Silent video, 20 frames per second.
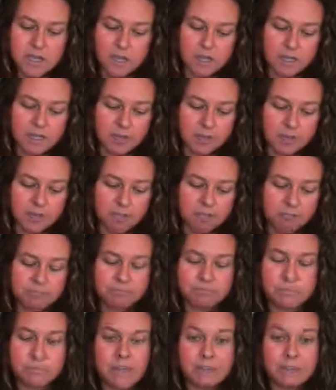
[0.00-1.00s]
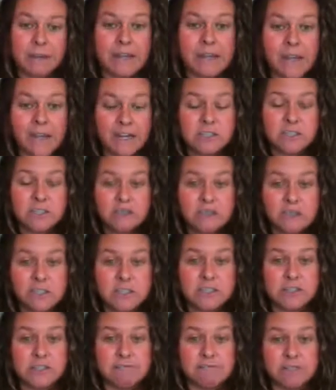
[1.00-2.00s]
My next
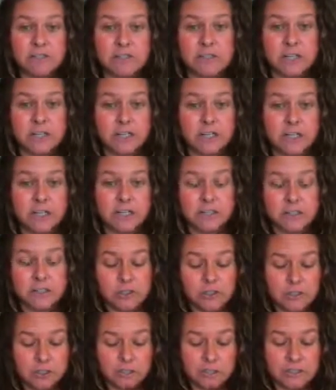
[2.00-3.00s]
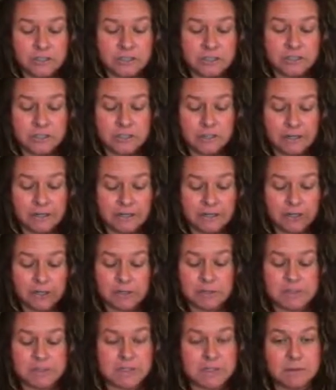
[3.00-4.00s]
reason for starting a digital business might
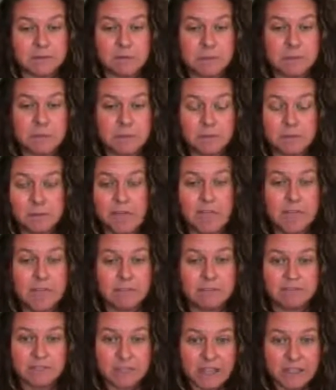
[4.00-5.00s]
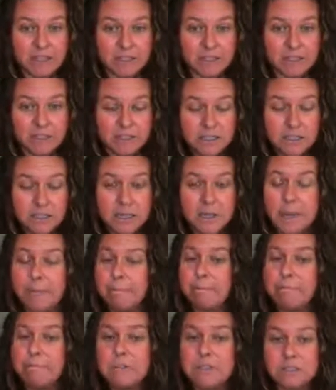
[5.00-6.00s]
just be simply to pay off debt.
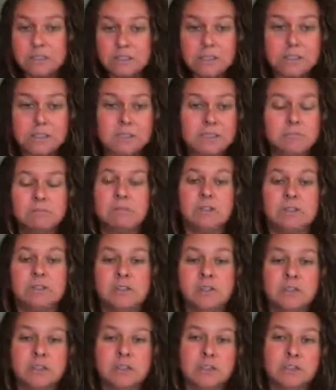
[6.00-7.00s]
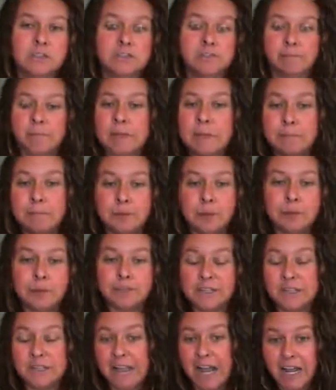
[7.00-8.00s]
Millions and millions of
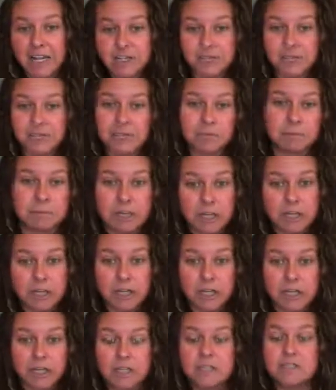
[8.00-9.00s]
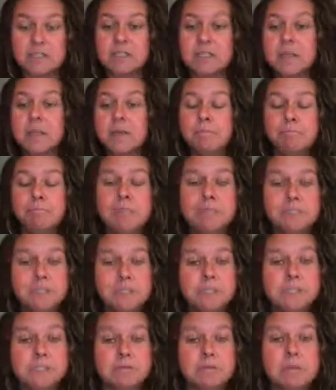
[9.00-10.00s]
people, and not just Americans,
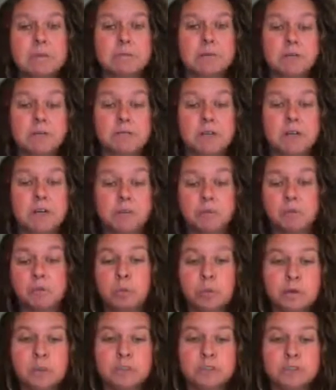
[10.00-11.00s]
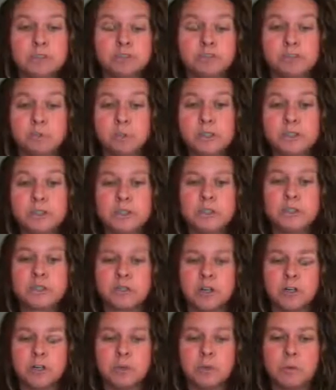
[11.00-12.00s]
millions of people around the world really
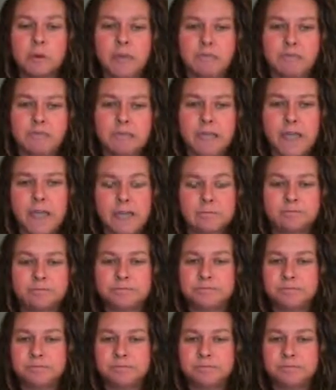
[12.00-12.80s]
struggle with debt.